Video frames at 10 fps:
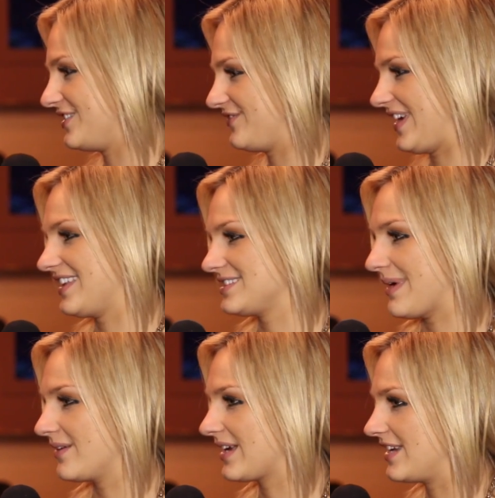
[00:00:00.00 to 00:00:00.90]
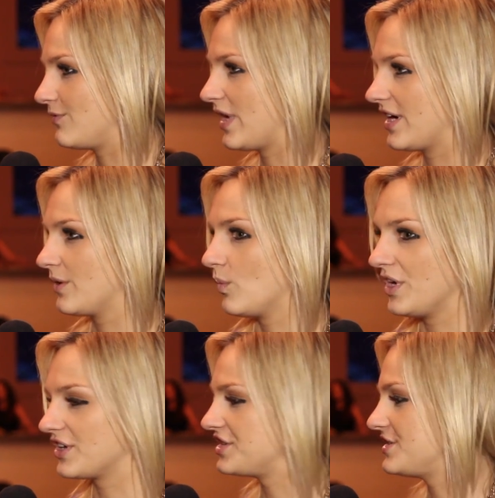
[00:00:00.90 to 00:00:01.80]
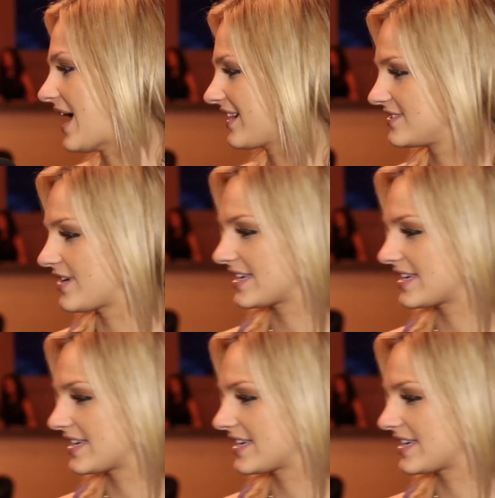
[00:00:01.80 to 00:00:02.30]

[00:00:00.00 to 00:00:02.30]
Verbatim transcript: to your fans about kind of where yeah. what you're gonna do next, your